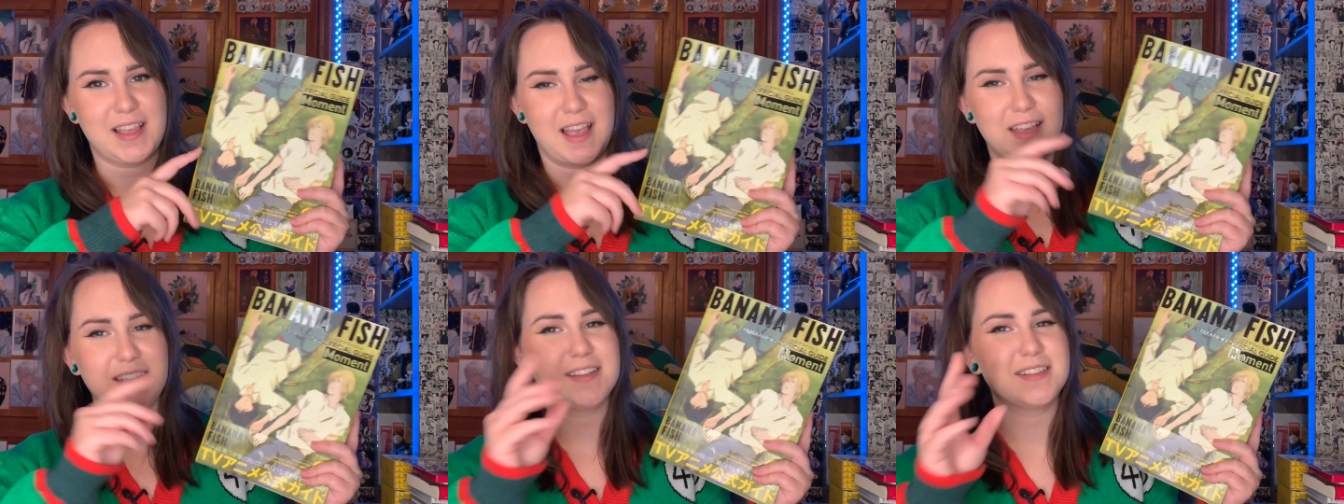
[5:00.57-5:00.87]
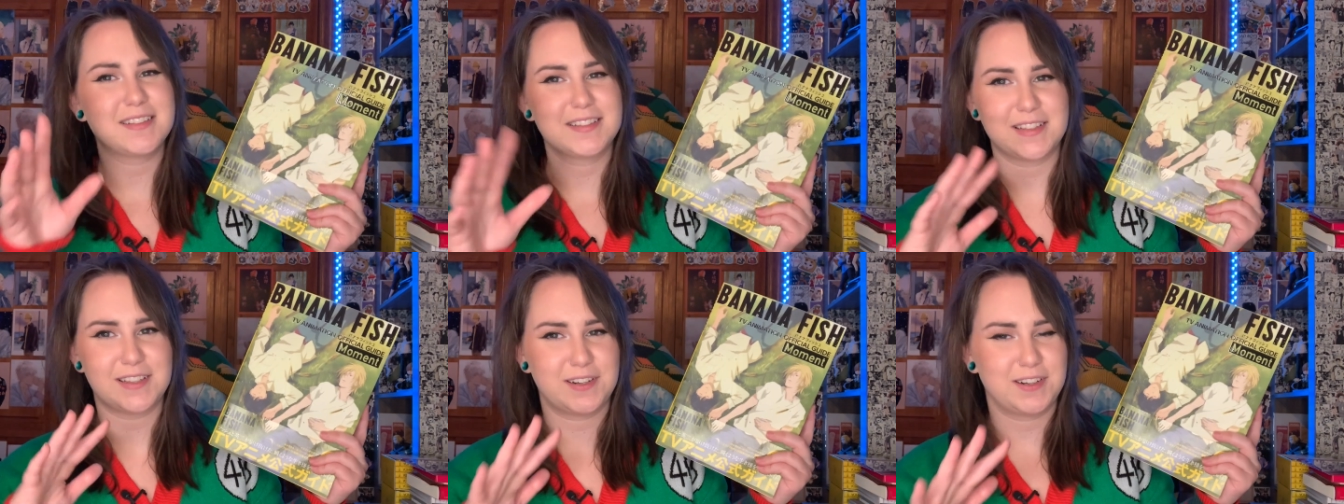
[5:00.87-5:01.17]
I
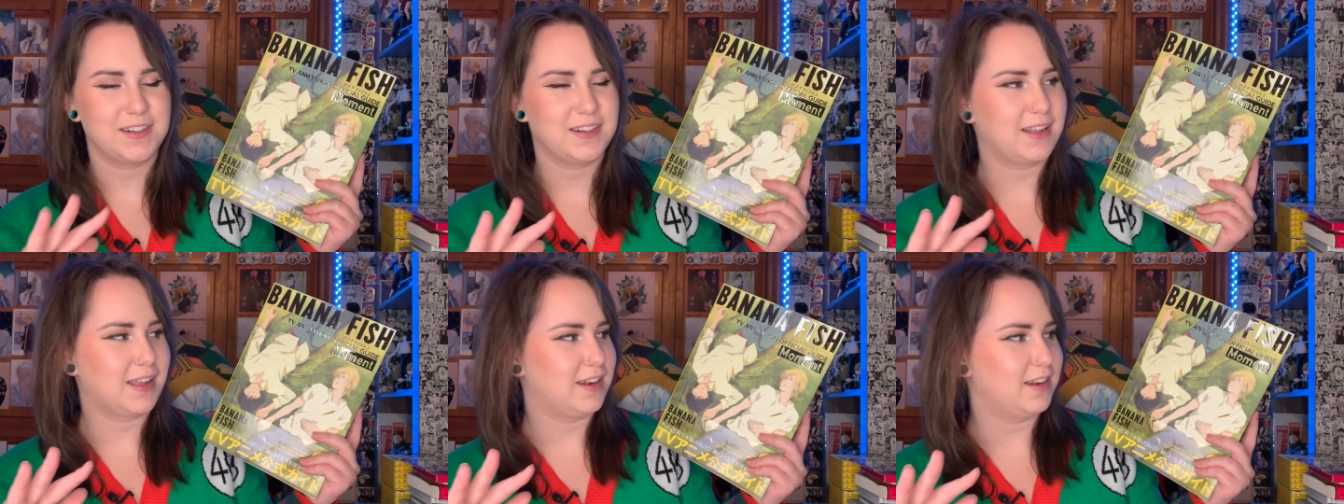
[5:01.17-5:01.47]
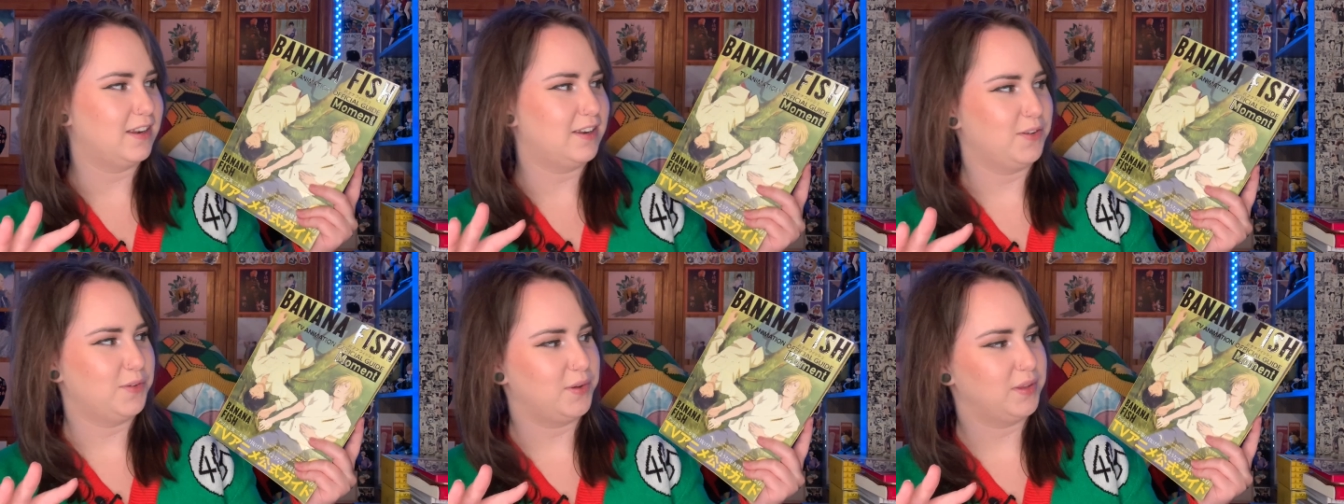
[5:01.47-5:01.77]
considered kind
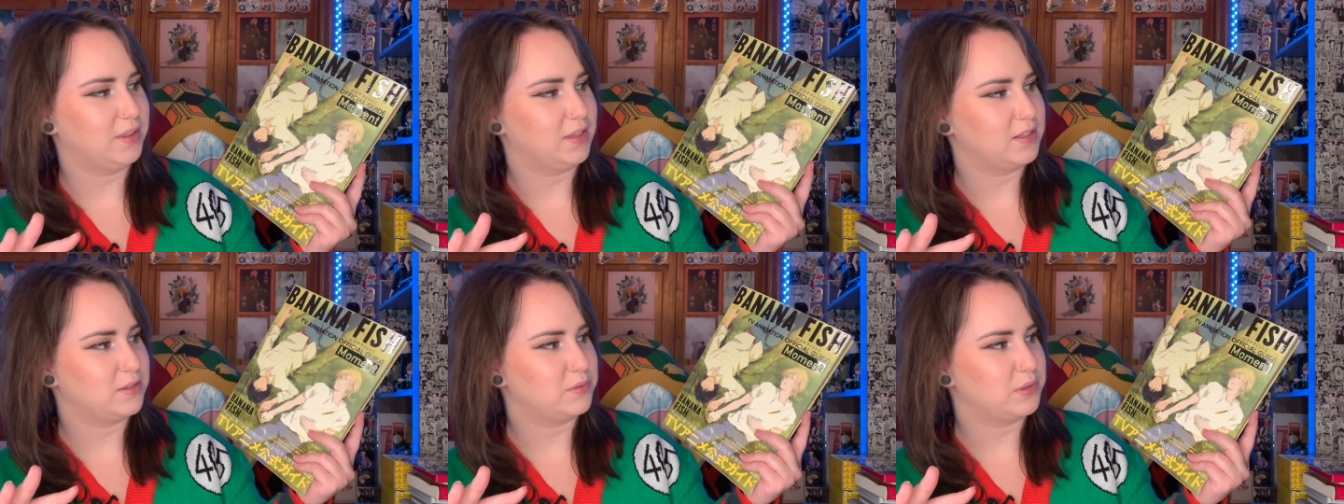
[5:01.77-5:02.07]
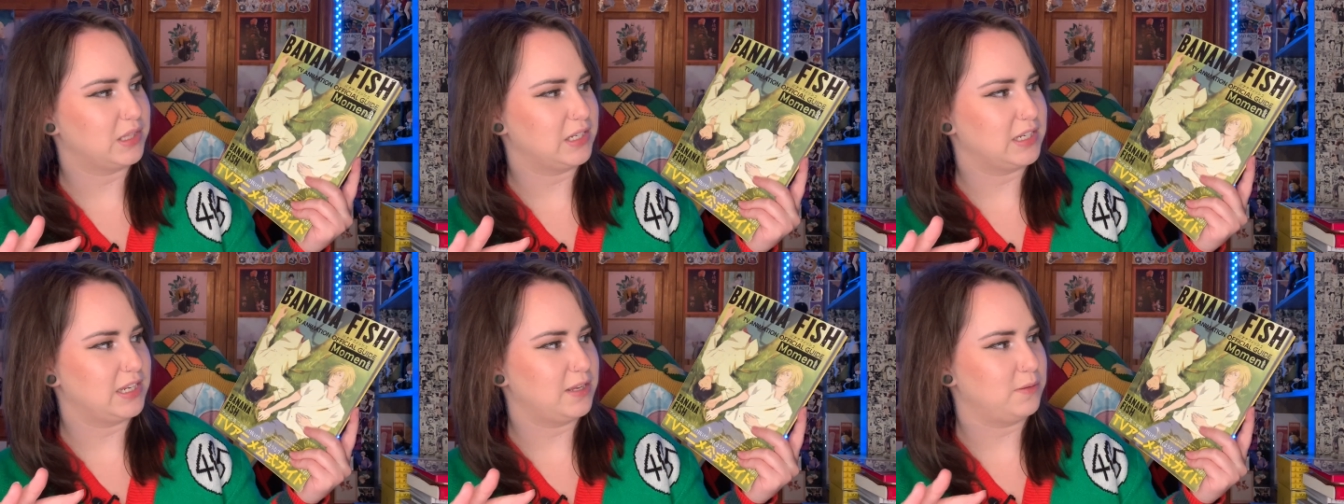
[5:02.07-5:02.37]
of doing this with
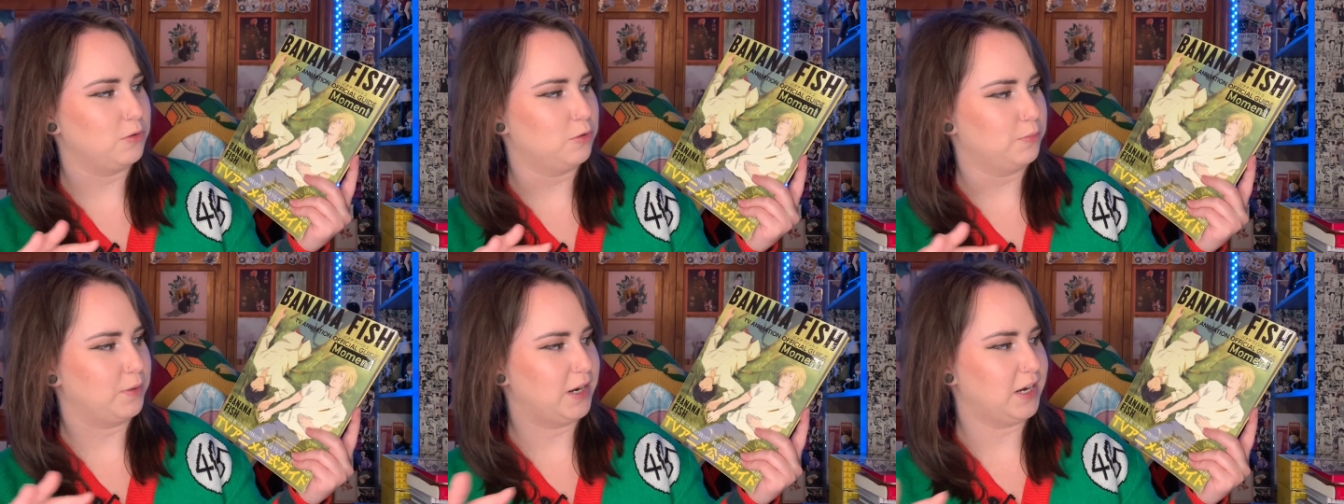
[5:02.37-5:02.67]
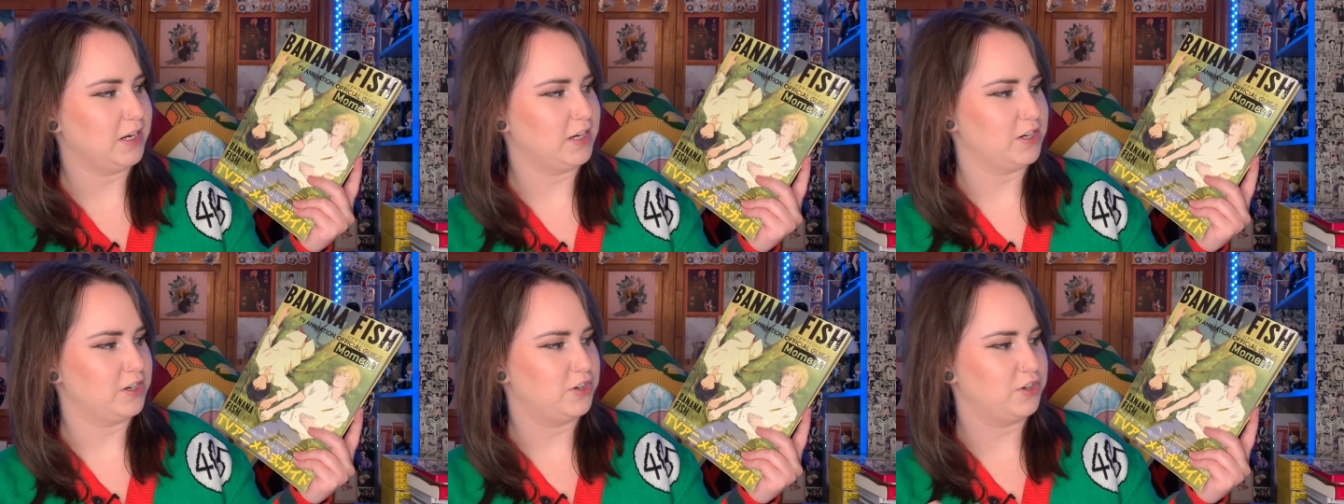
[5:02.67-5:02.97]
the table, but I
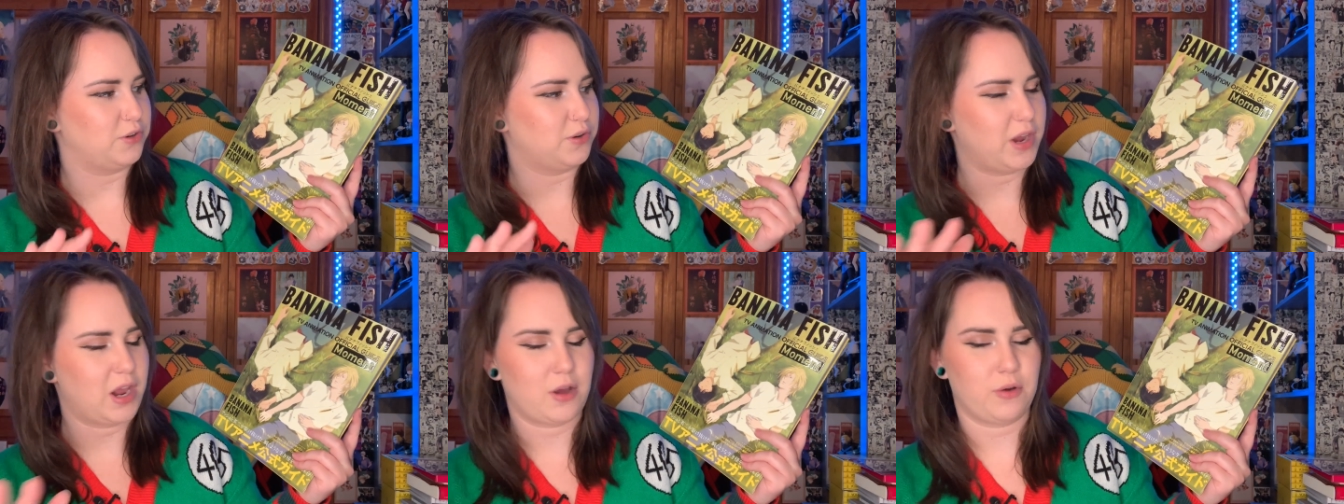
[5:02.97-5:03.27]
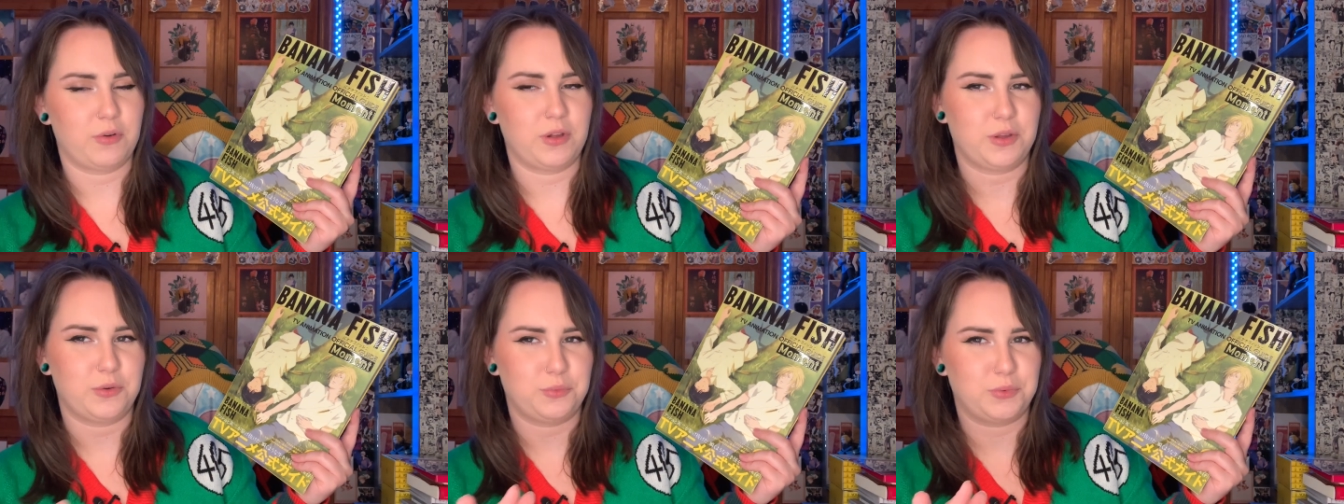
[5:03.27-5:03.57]
didn't know how
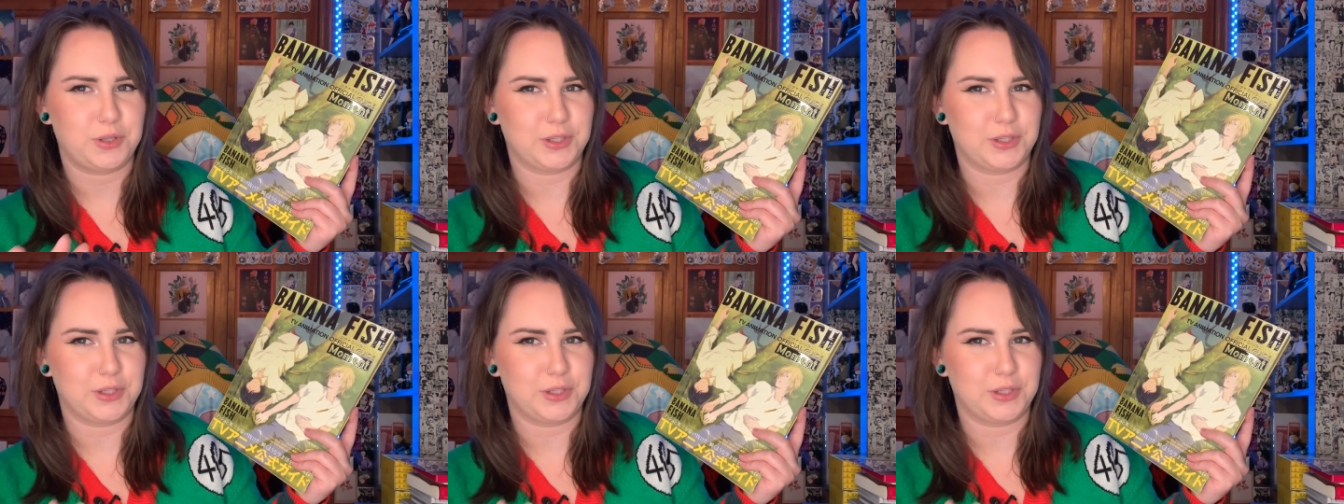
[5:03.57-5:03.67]
it would